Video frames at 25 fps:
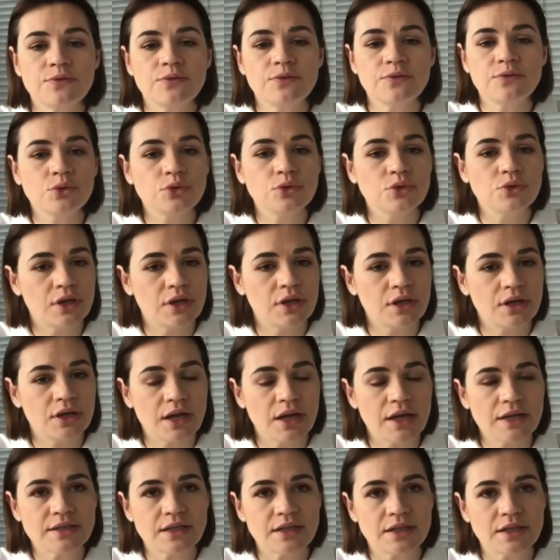full
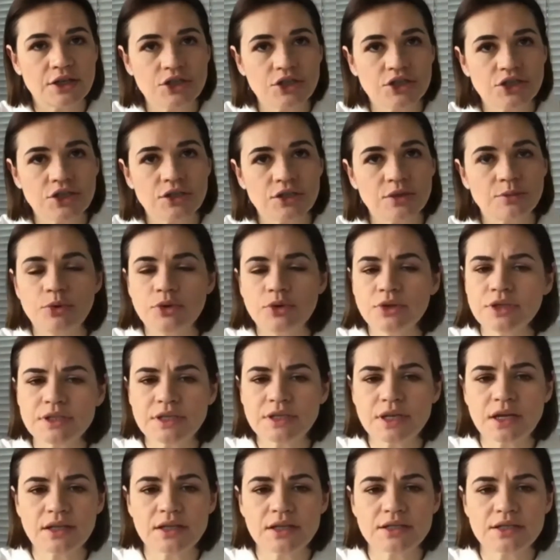isolation,
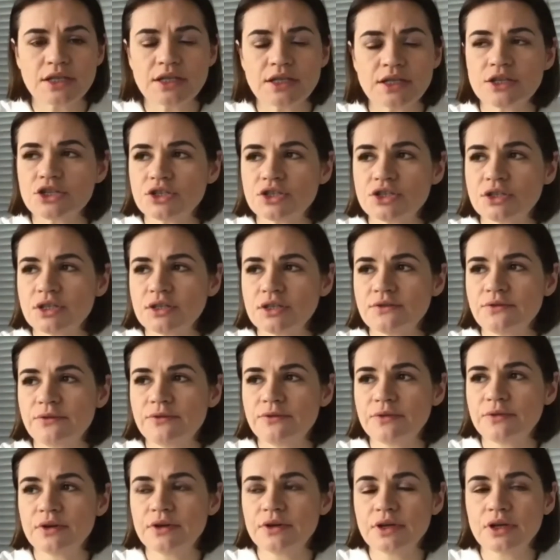political isolation, and
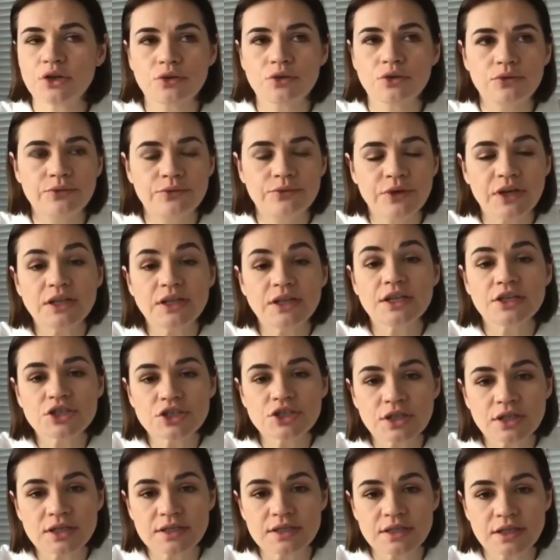
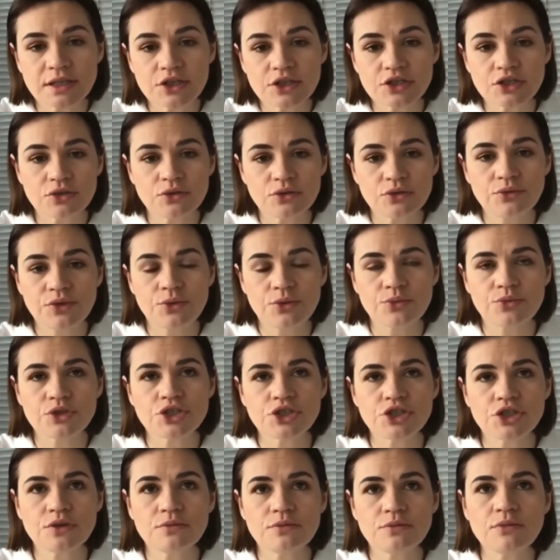financial isolation of the
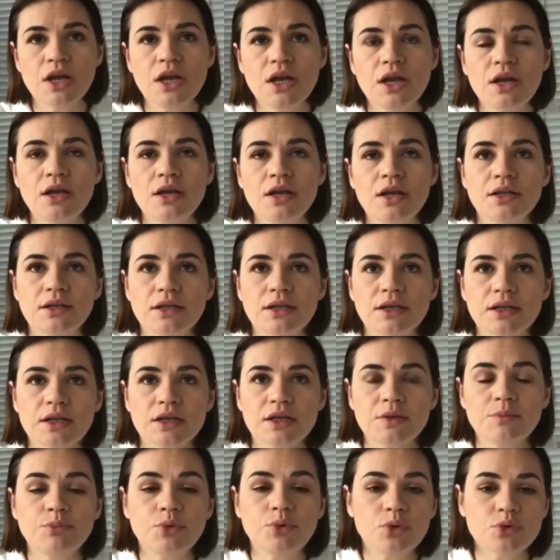regime, like
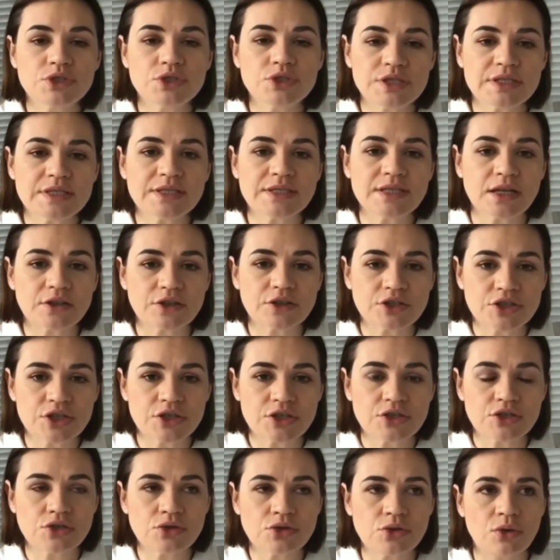imposing
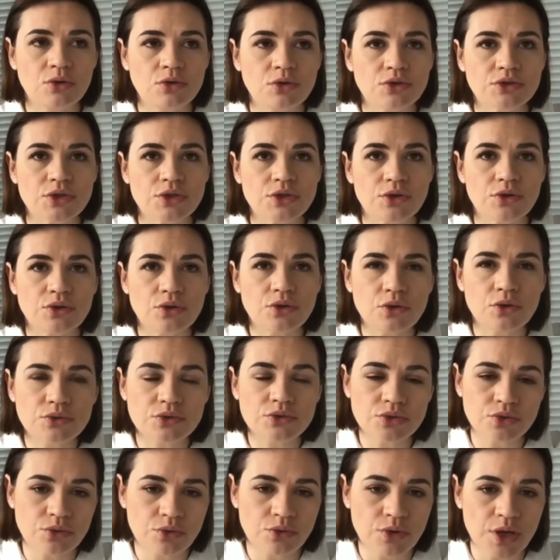sanctions on
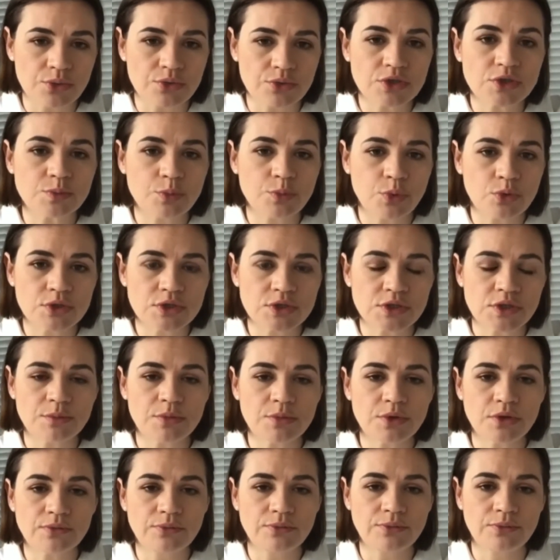those who are
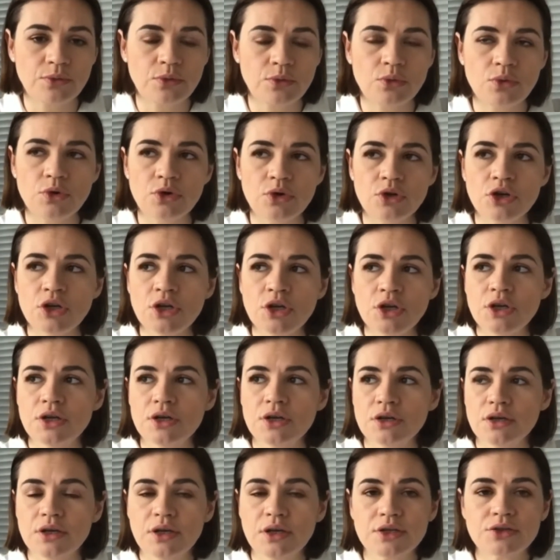responsible for
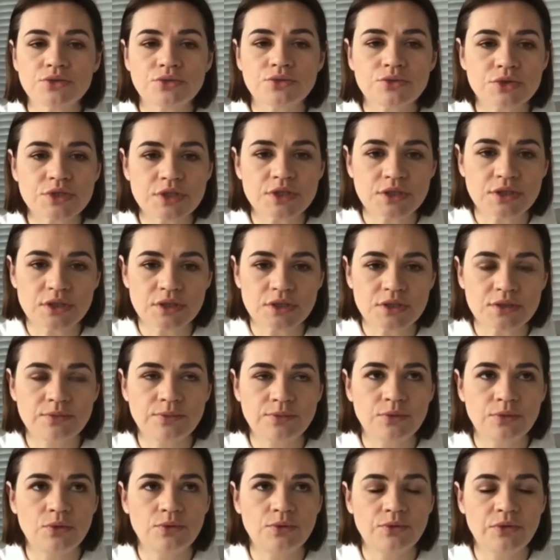atrocities,
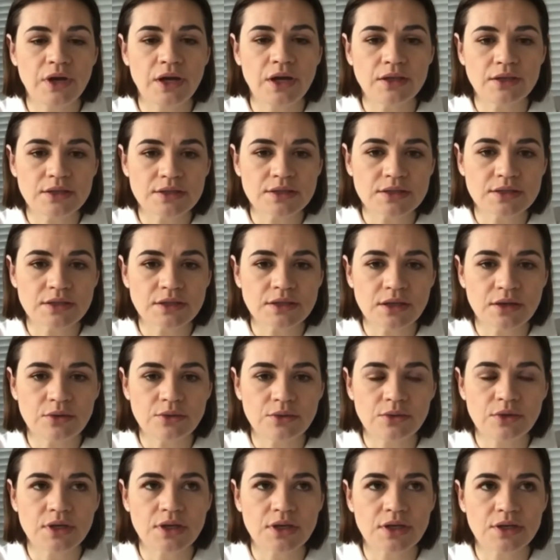for violence in
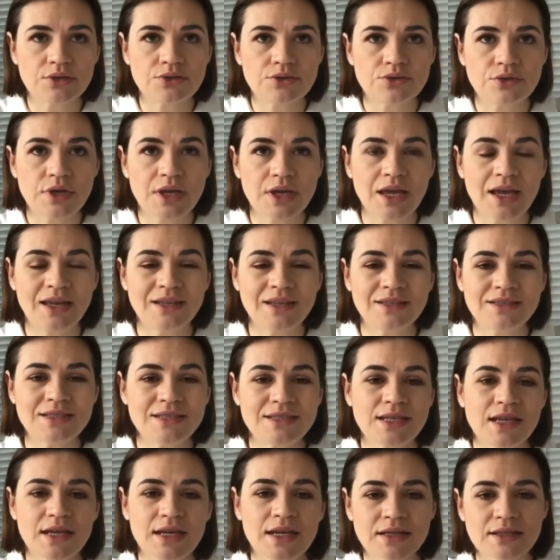our country, and
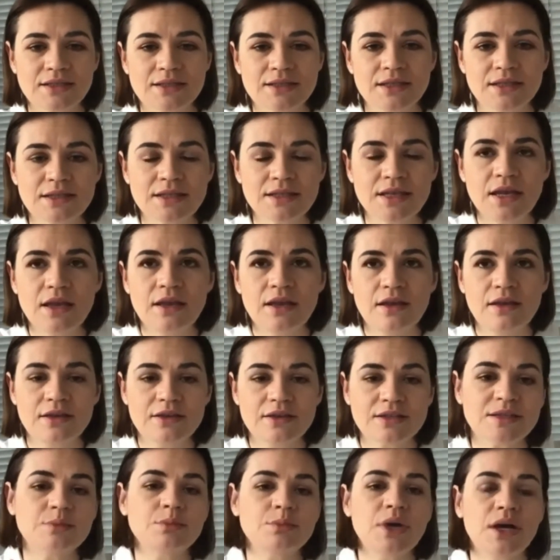targeted,
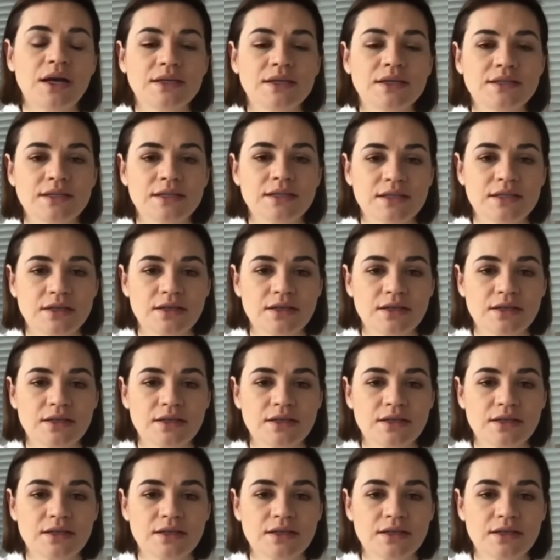smart